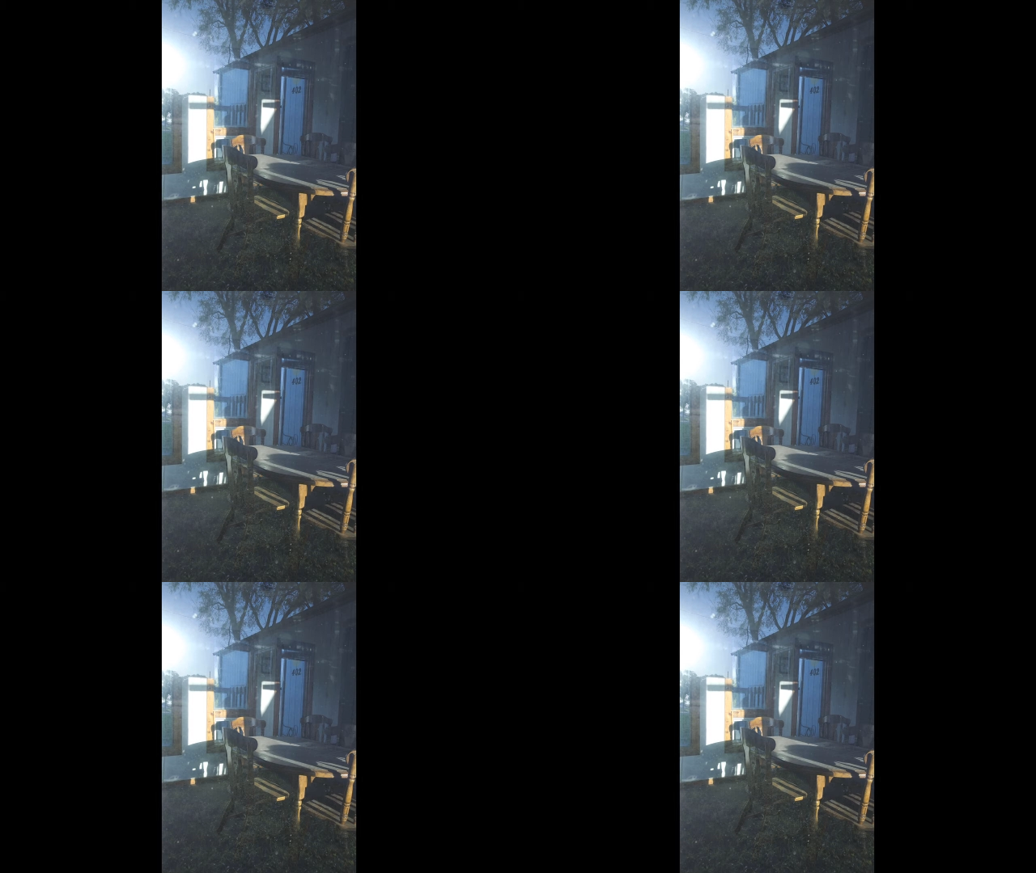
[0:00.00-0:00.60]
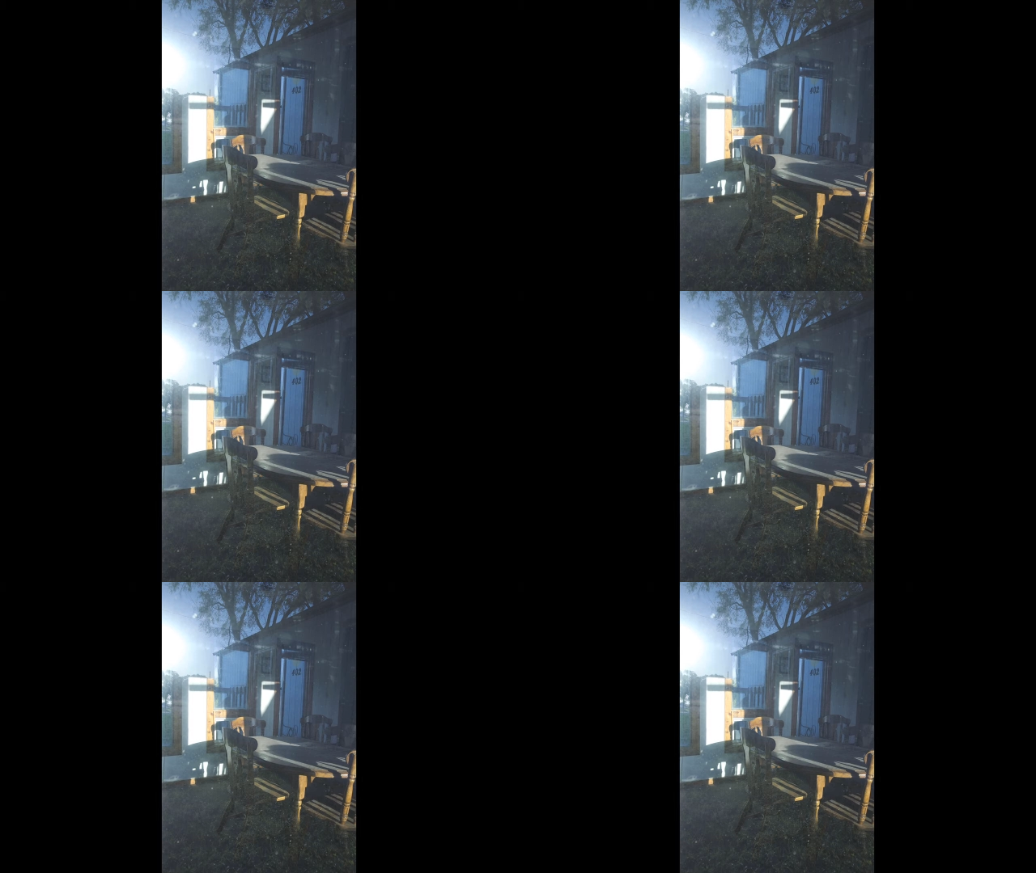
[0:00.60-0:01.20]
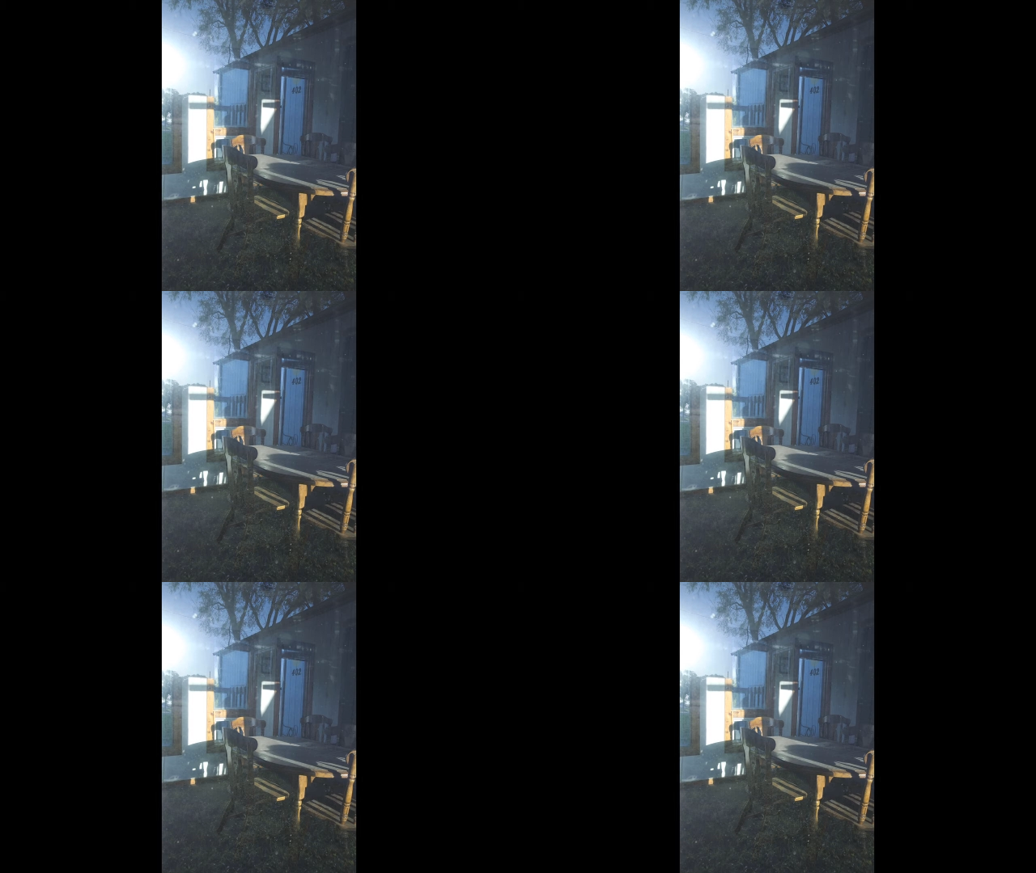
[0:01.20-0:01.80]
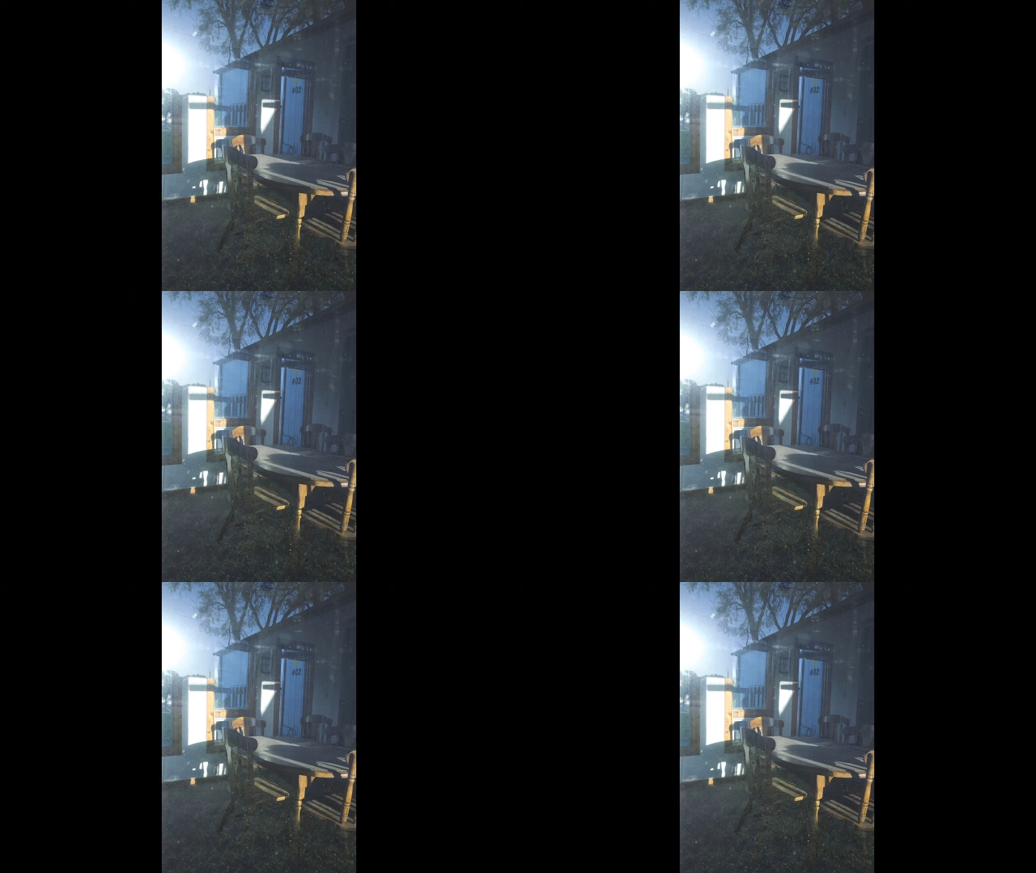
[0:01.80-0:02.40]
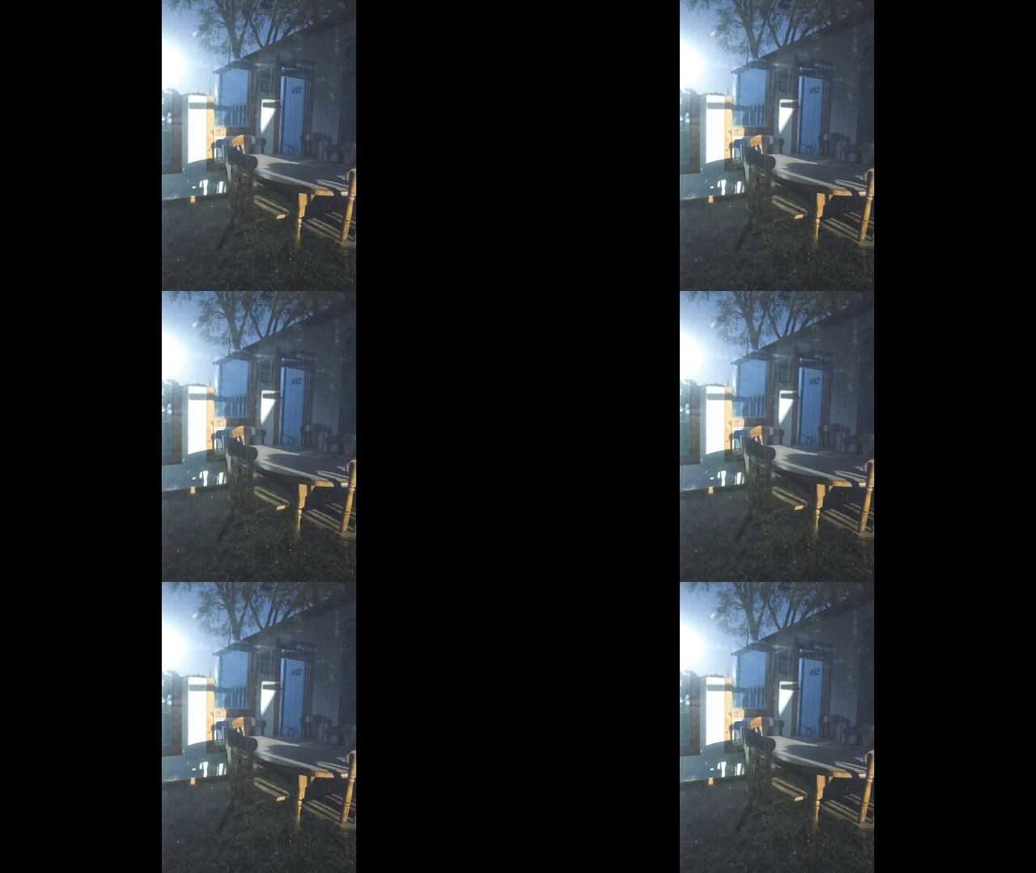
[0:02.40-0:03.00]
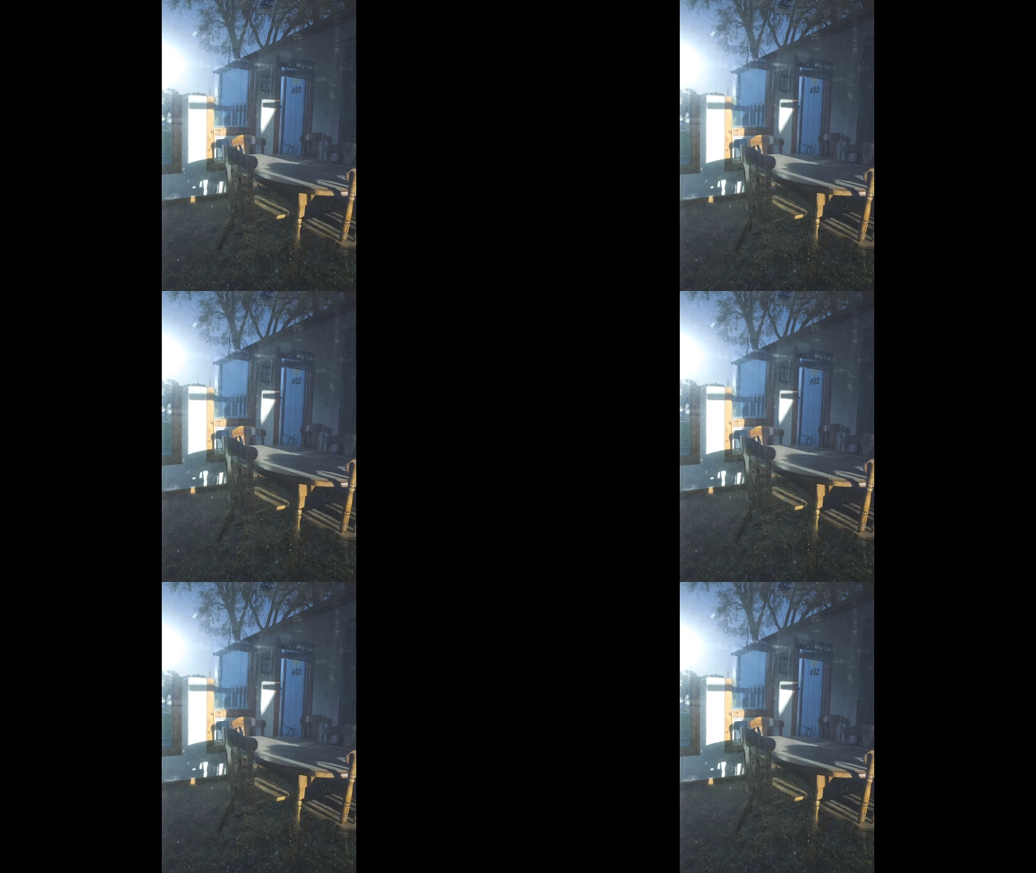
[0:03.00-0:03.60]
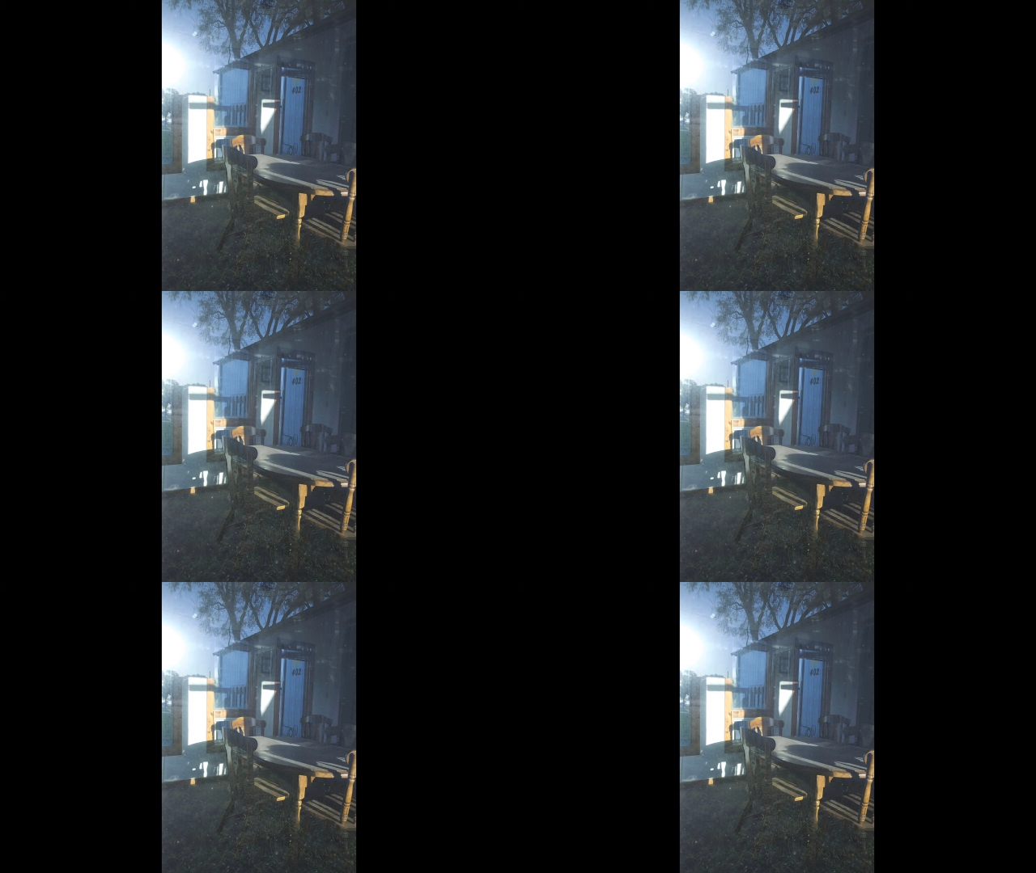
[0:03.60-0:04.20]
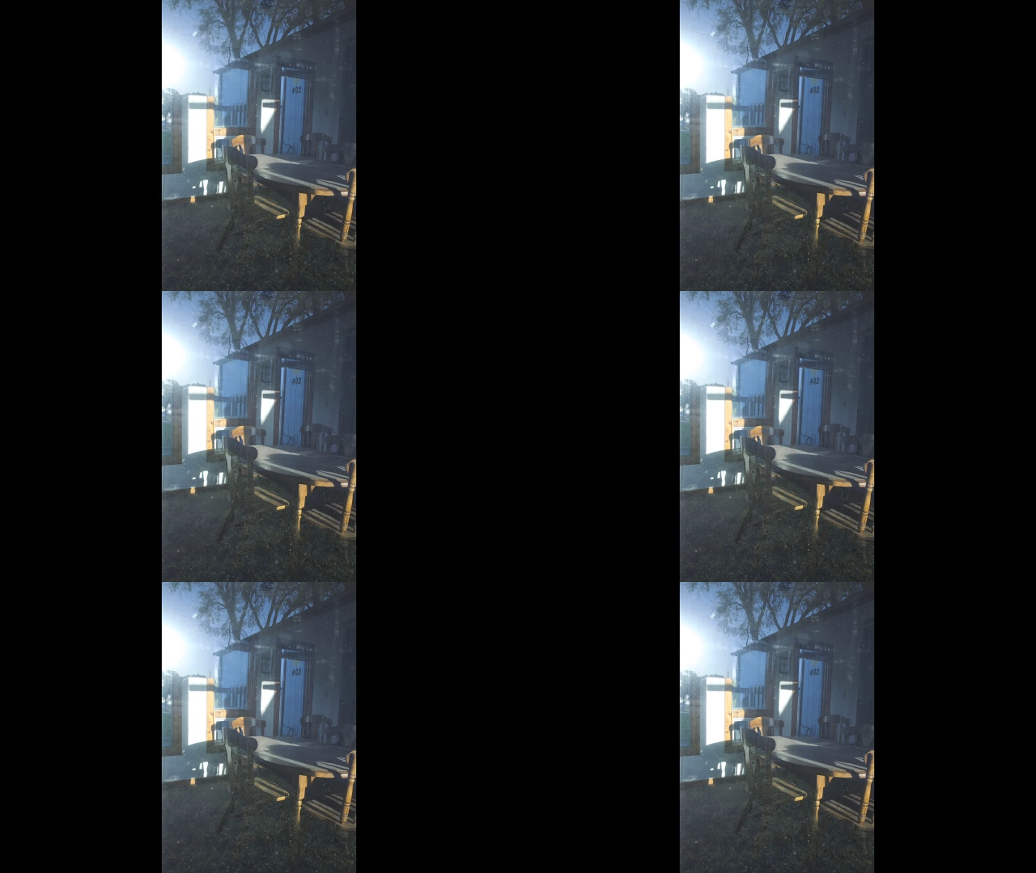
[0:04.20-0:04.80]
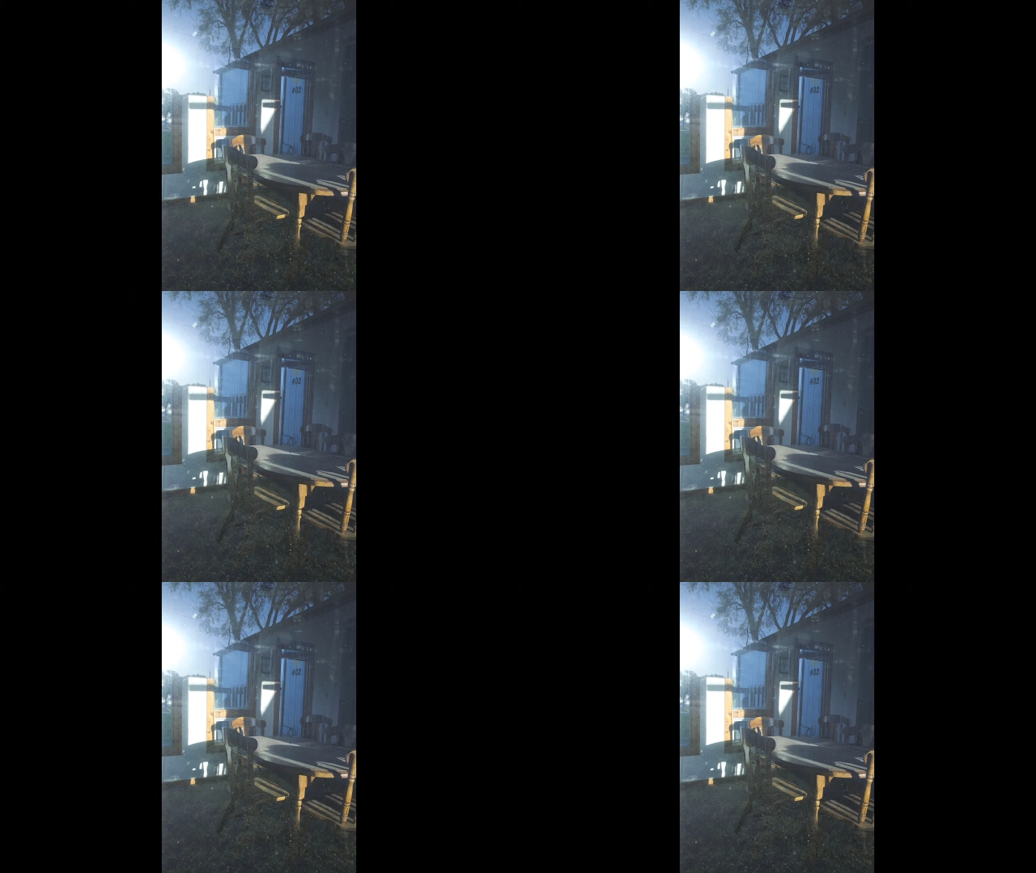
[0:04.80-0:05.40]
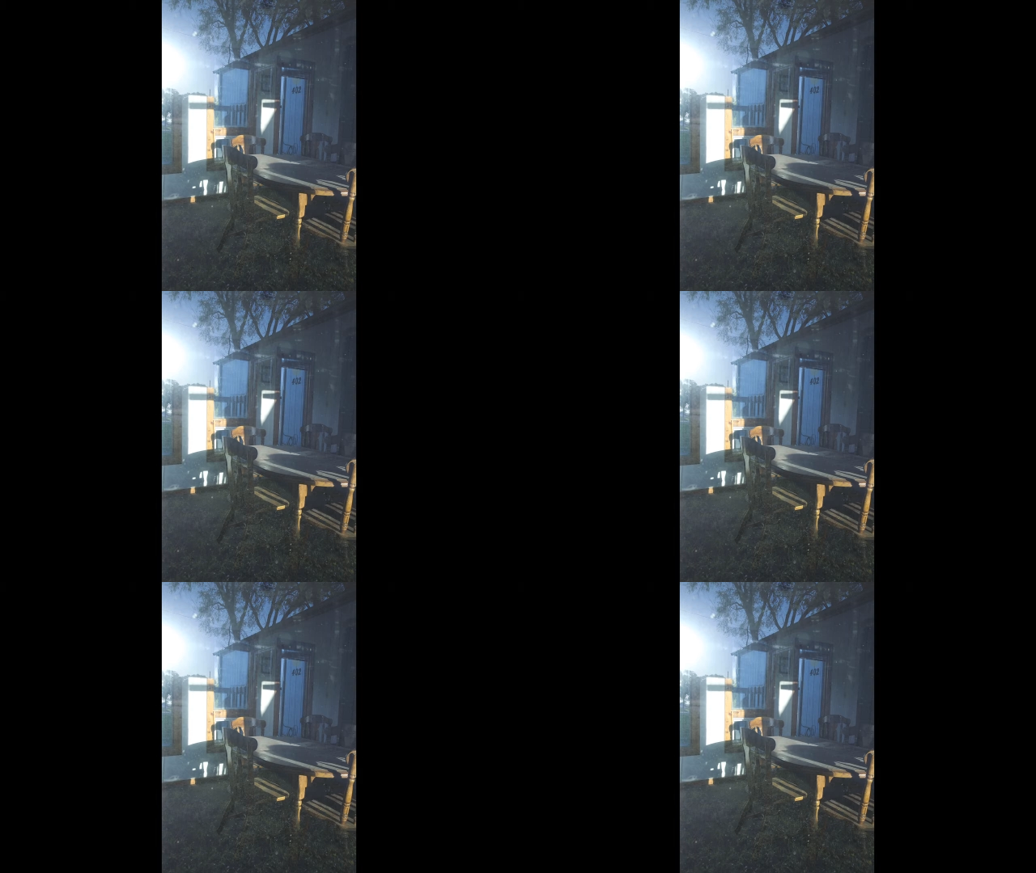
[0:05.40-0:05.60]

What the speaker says: No face is visible, so there are no lips to read.